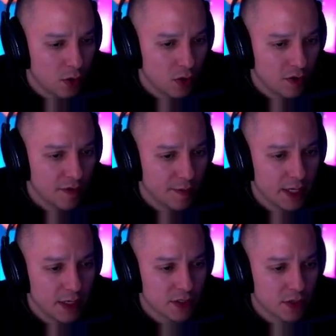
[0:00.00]
All of the
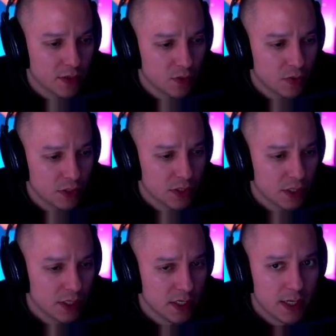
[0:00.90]
money is going towards
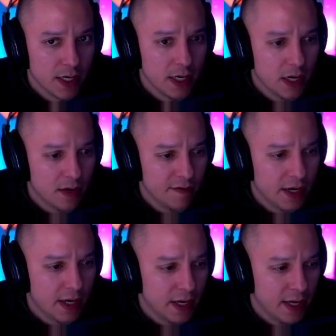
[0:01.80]

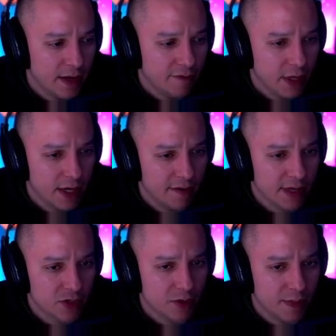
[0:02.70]
larva, and if we have
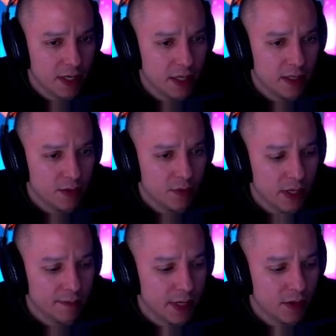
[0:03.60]
extra money, then we
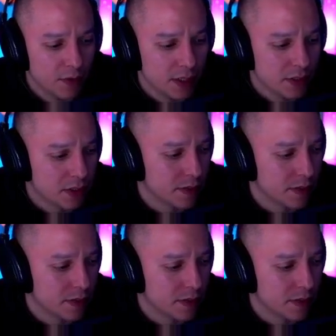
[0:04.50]
can make queens.